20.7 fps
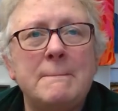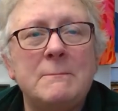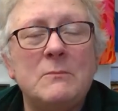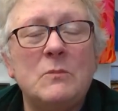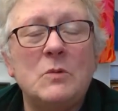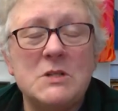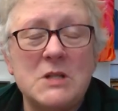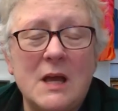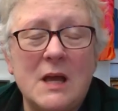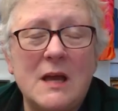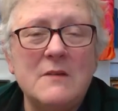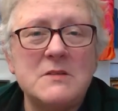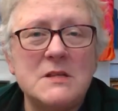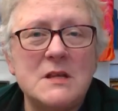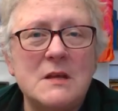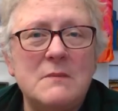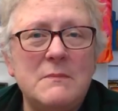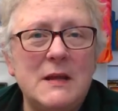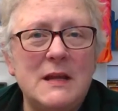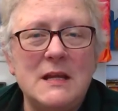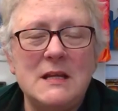which I have
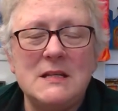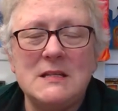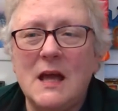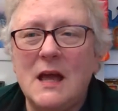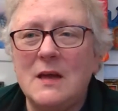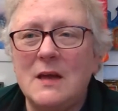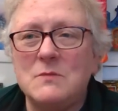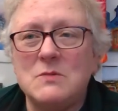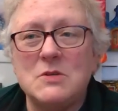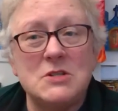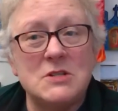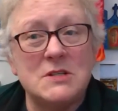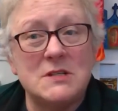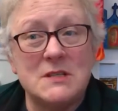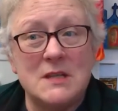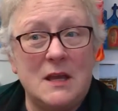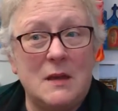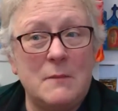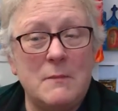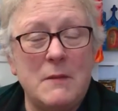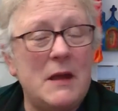said many times, just
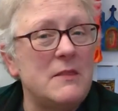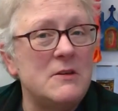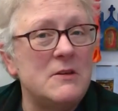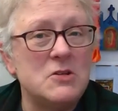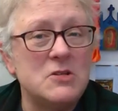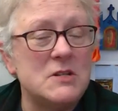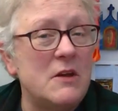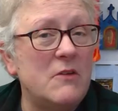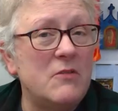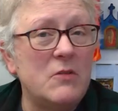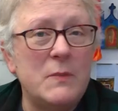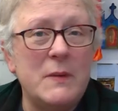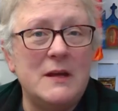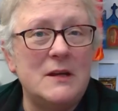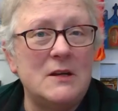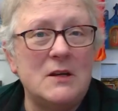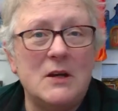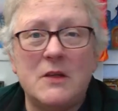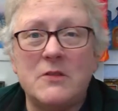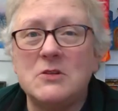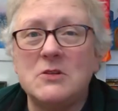think about, there's never been
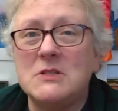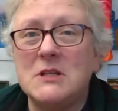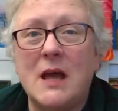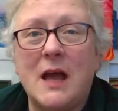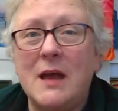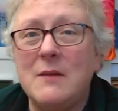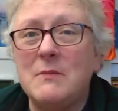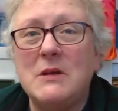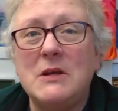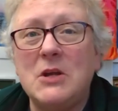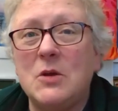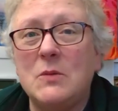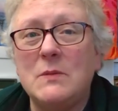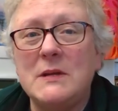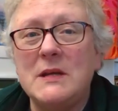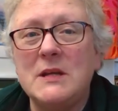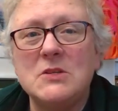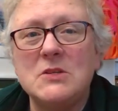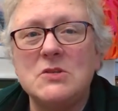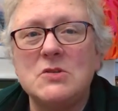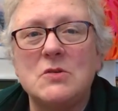another time in
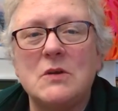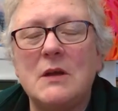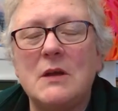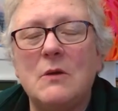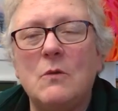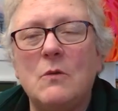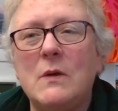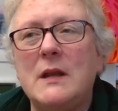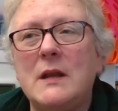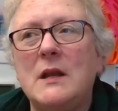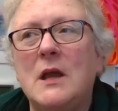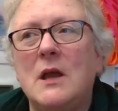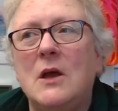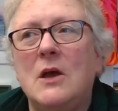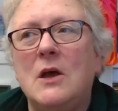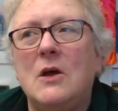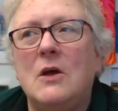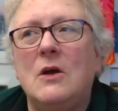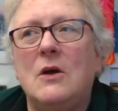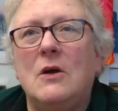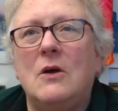human history when
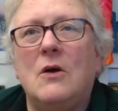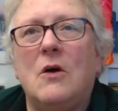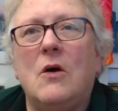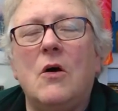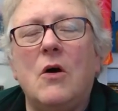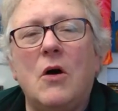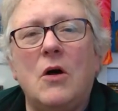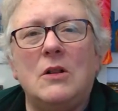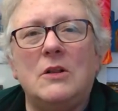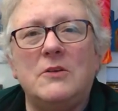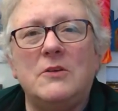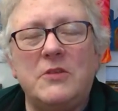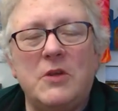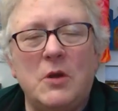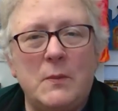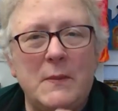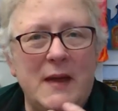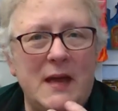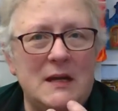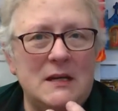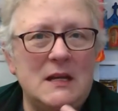all of
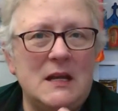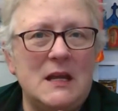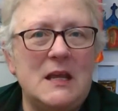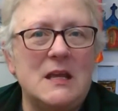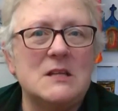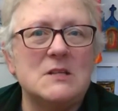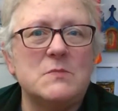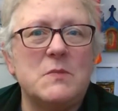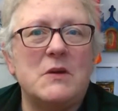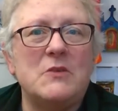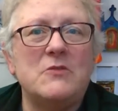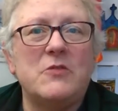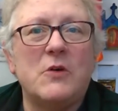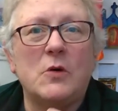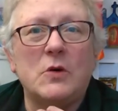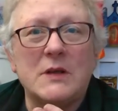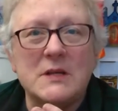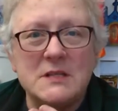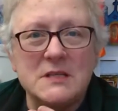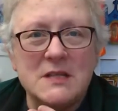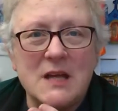humanity has been
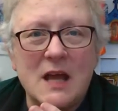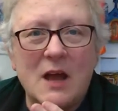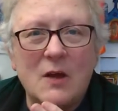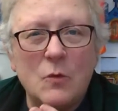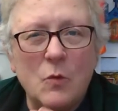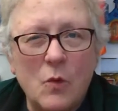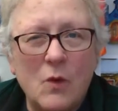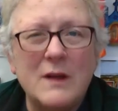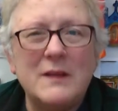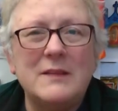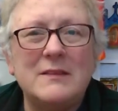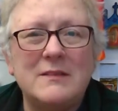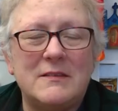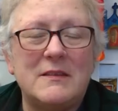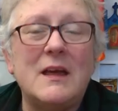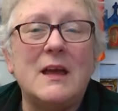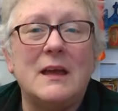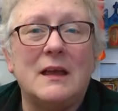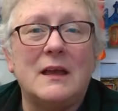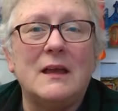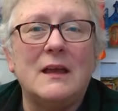focused on one
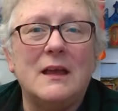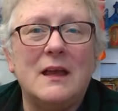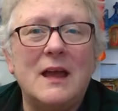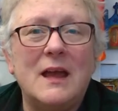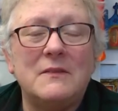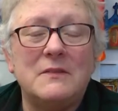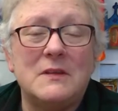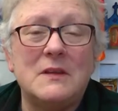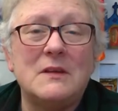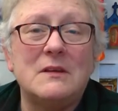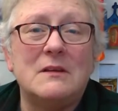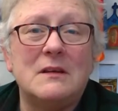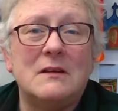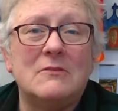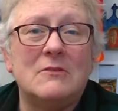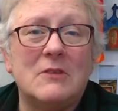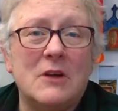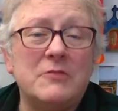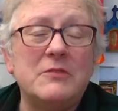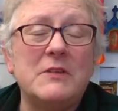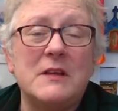thing at
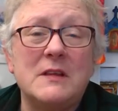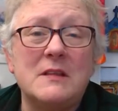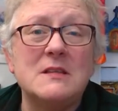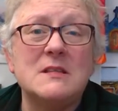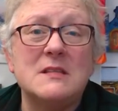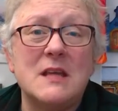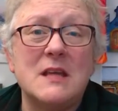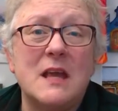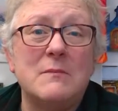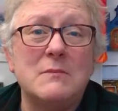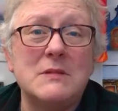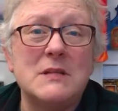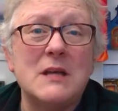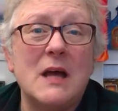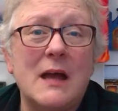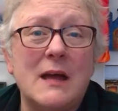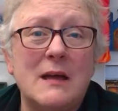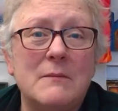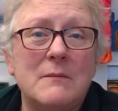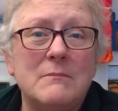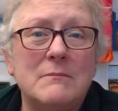roughly the same
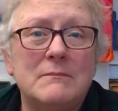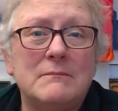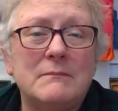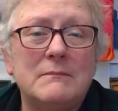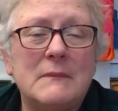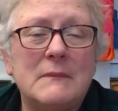time.